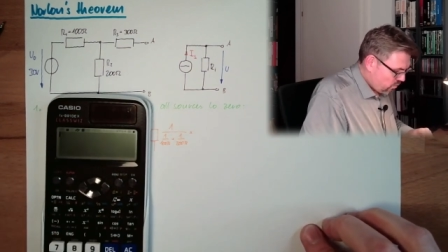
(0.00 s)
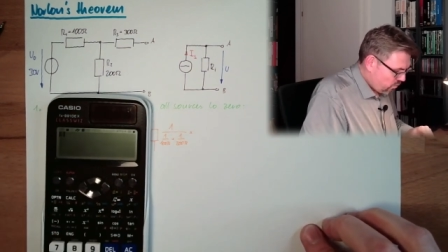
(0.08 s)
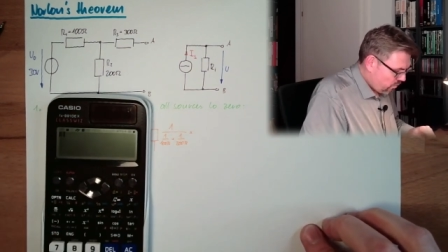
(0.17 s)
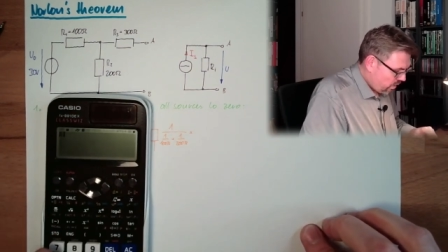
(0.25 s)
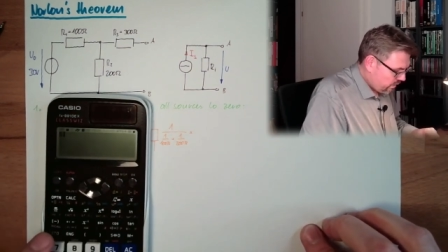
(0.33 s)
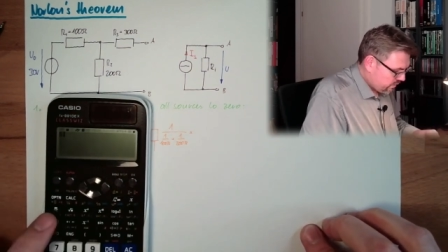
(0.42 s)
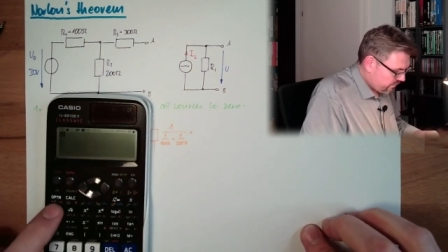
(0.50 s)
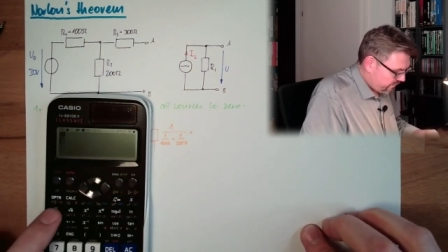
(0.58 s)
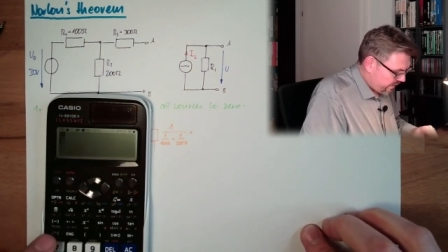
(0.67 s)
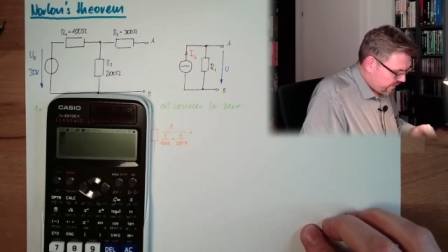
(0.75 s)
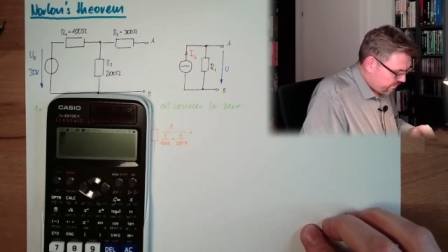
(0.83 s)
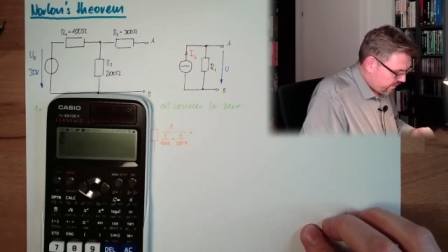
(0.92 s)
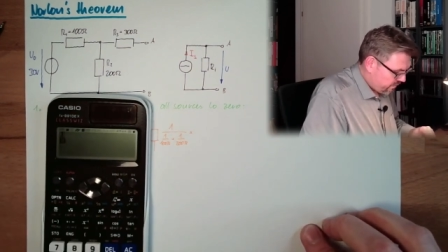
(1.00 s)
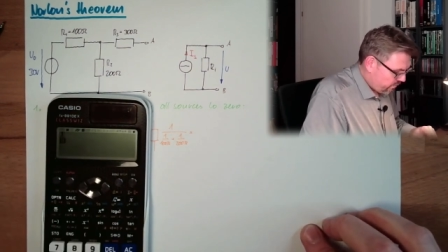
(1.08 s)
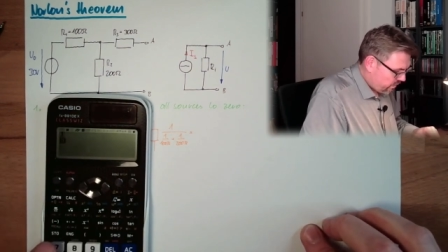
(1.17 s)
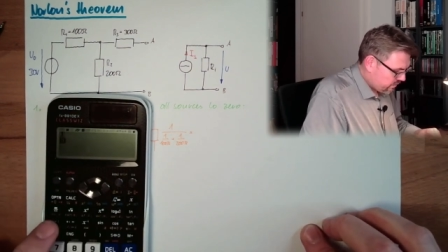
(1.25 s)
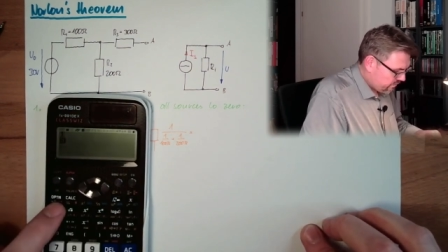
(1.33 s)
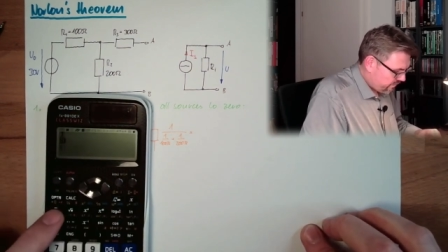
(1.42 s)
1 divided by
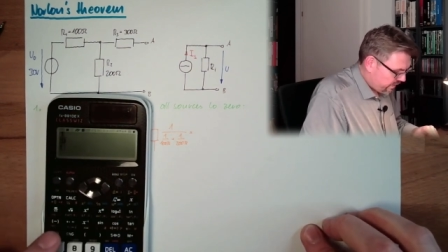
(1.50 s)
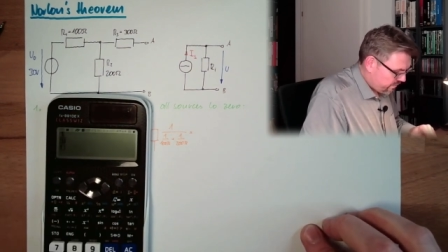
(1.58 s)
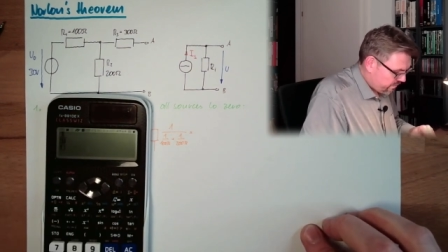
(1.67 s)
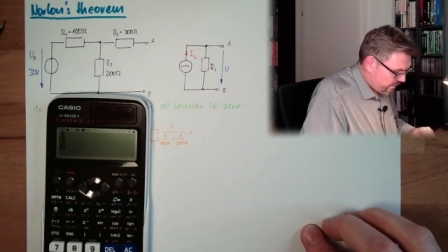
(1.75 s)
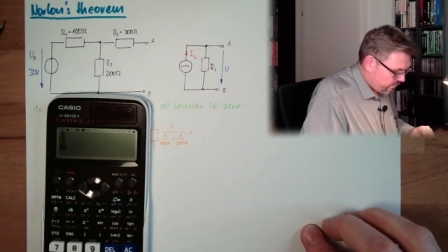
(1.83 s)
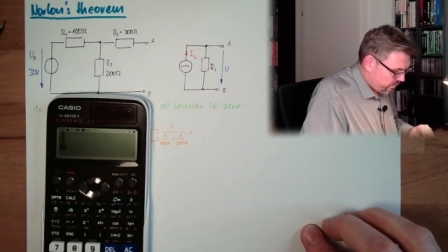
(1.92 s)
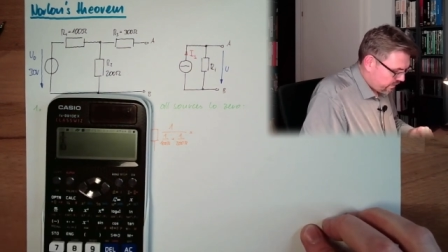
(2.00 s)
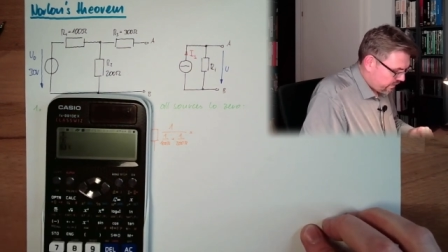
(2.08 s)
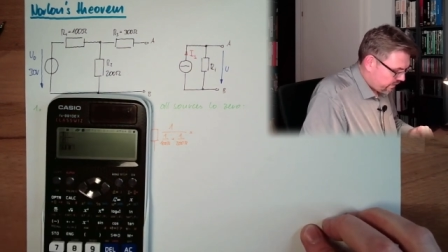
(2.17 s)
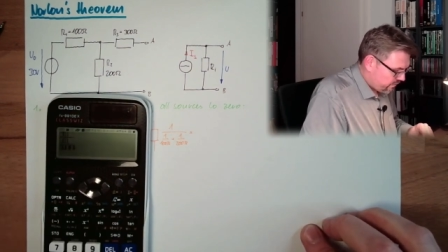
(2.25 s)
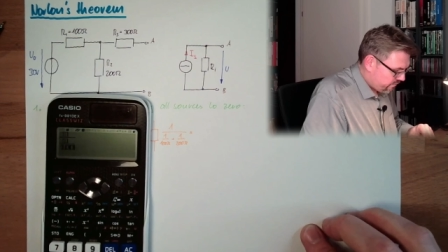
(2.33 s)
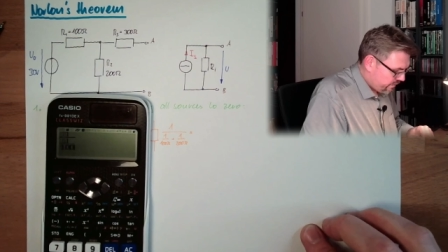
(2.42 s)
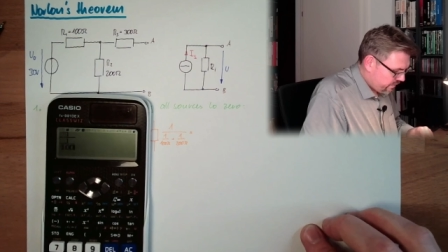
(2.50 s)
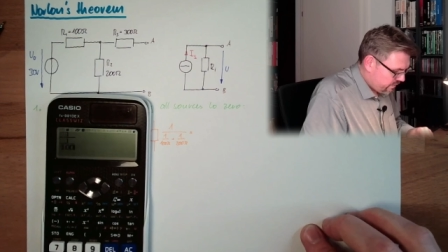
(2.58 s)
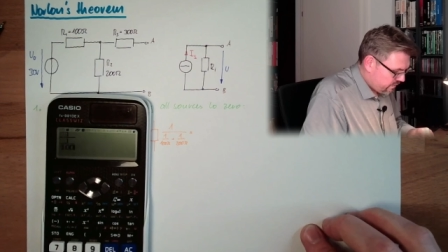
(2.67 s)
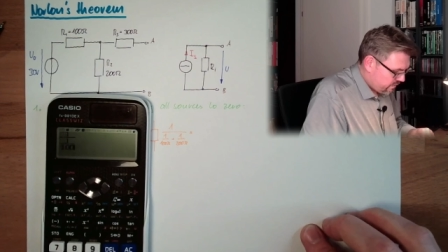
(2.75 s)
1 divided by 100